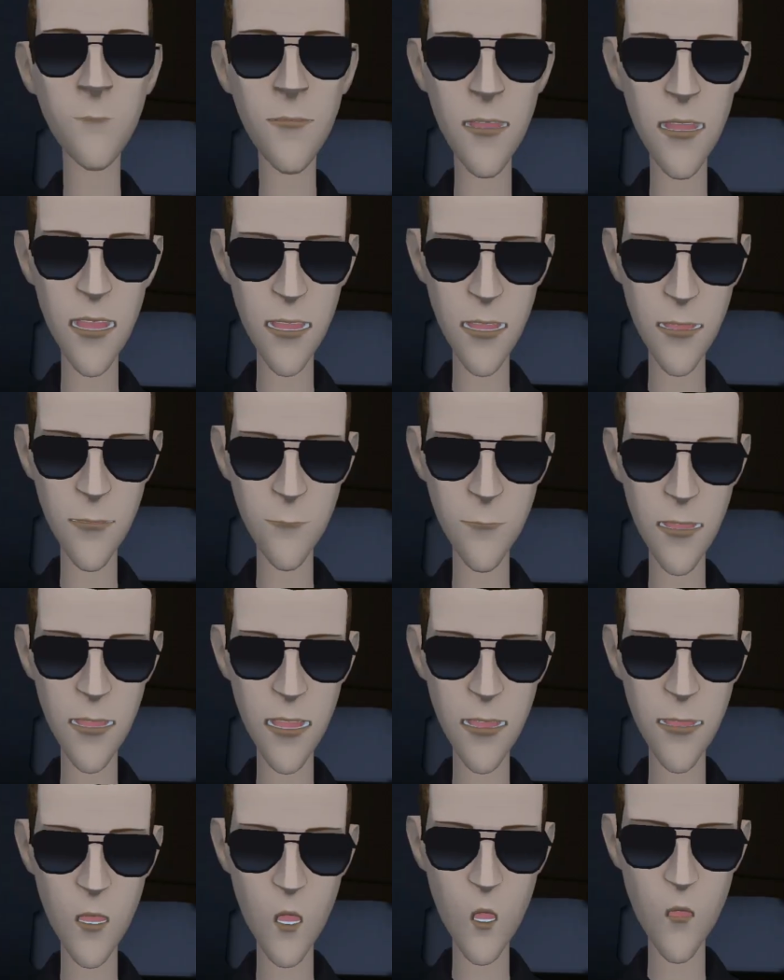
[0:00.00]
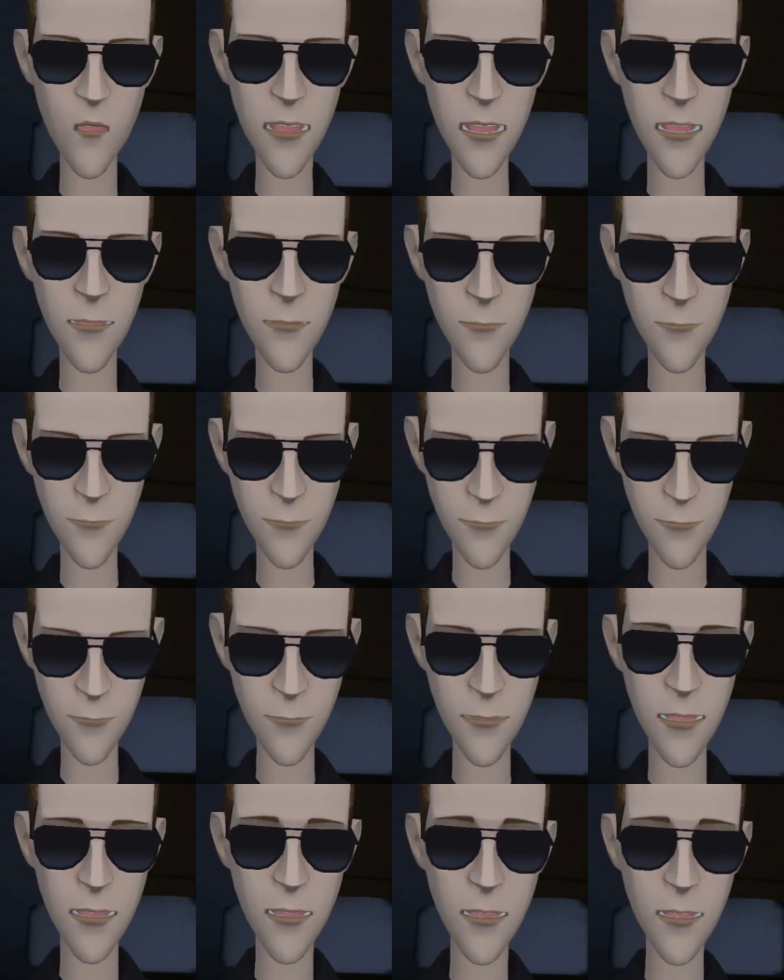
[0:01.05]
I enjoy puzzle solving
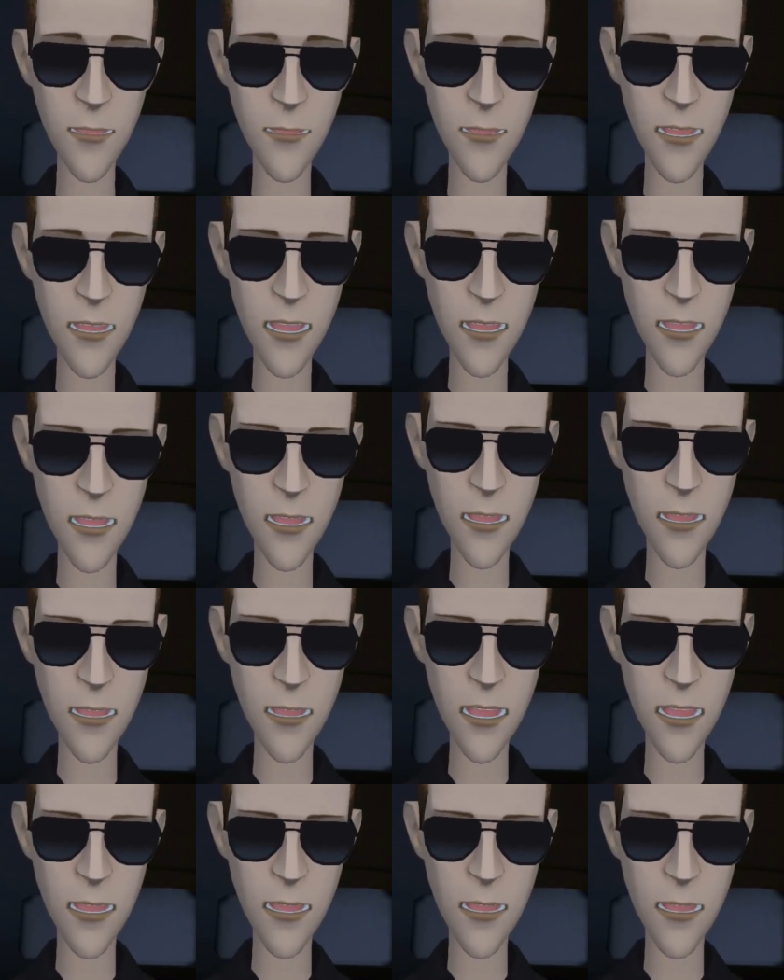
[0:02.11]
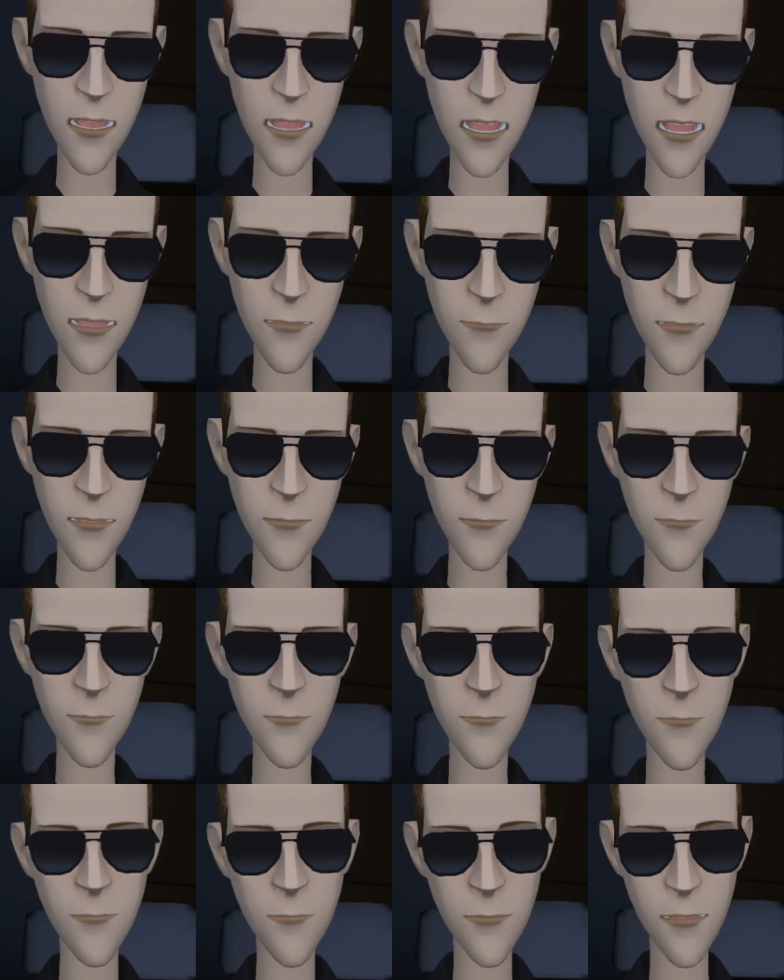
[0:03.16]
and dissecting existing systems
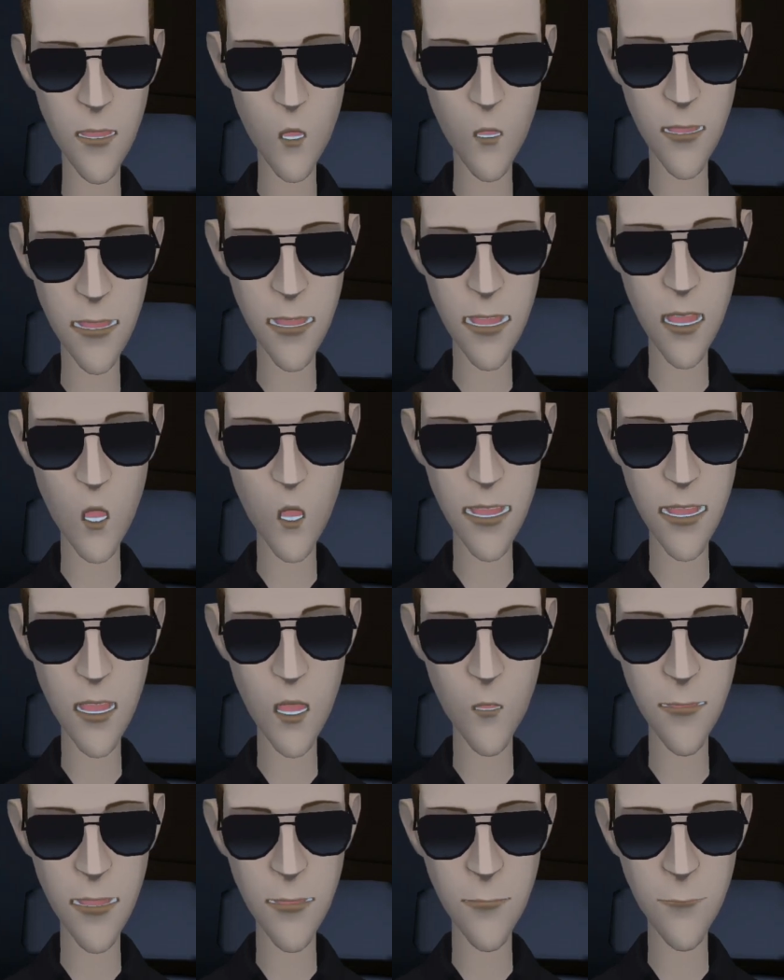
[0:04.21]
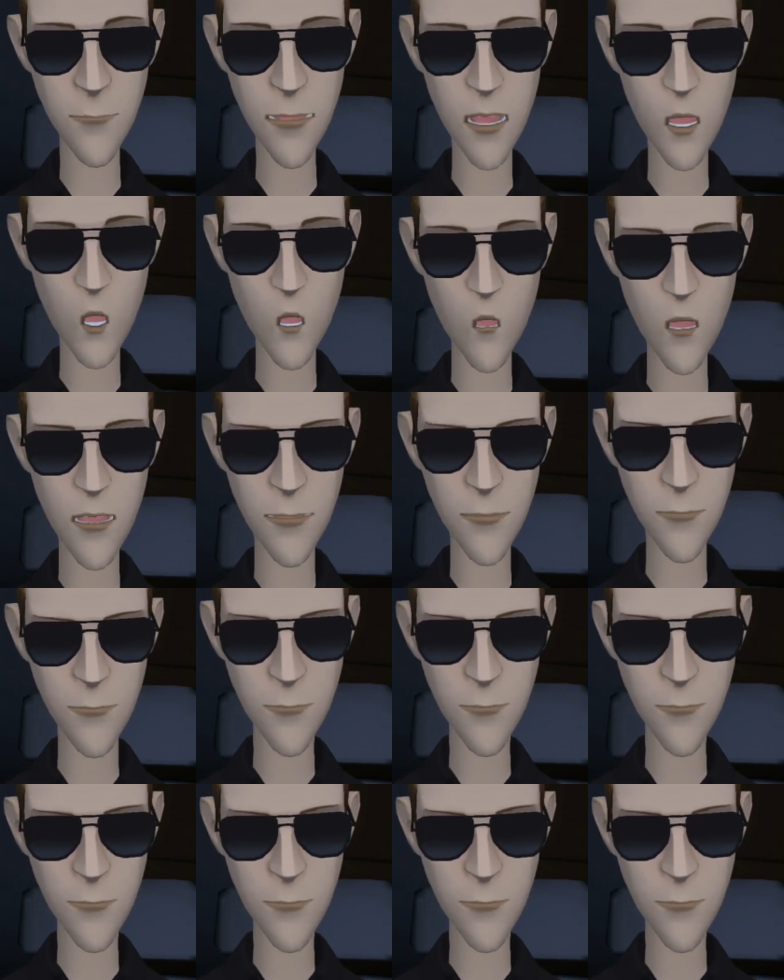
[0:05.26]
to see how they could be improved.